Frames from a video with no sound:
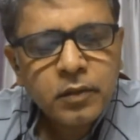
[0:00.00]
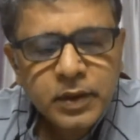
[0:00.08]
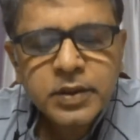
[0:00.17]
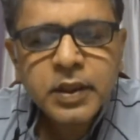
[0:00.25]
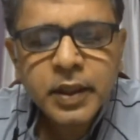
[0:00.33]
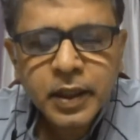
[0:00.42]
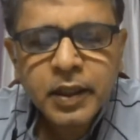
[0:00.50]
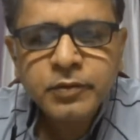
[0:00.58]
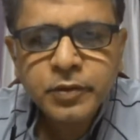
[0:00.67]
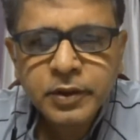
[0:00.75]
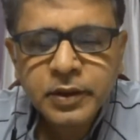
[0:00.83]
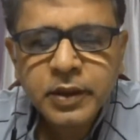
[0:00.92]
once again, I
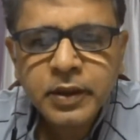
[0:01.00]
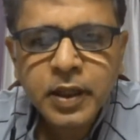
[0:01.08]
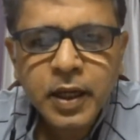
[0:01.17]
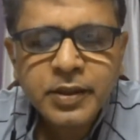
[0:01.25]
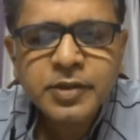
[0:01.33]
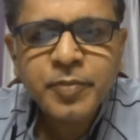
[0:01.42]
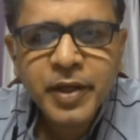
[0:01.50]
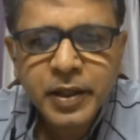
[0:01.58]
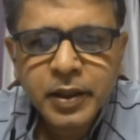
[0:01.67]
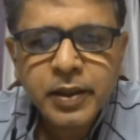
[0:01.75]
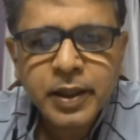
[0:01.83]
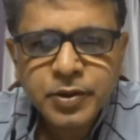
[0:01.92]
would say,
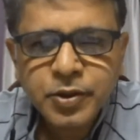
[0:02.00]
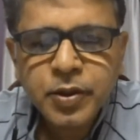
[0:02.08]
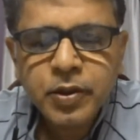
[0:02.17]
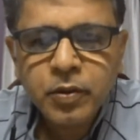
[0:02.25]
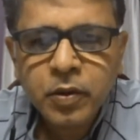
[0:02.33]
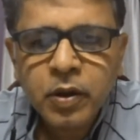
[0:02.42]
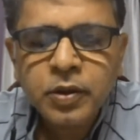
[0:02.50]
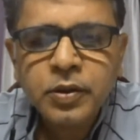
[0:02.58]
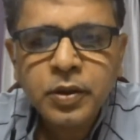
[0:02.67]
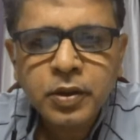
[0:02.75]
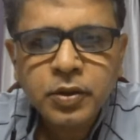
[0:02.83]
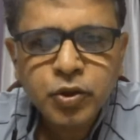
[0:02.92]
ice-breaking lecture
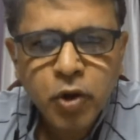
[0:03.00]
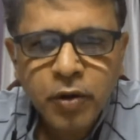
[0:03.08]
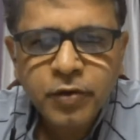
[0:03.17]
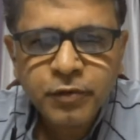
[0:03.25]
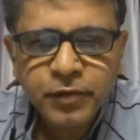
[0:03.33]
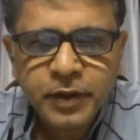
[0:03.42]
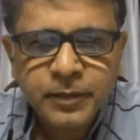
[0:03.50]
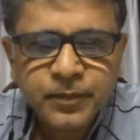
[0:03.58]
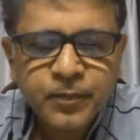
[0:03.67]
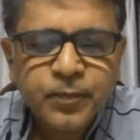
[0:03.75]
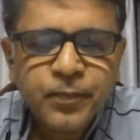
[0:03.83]
on geography.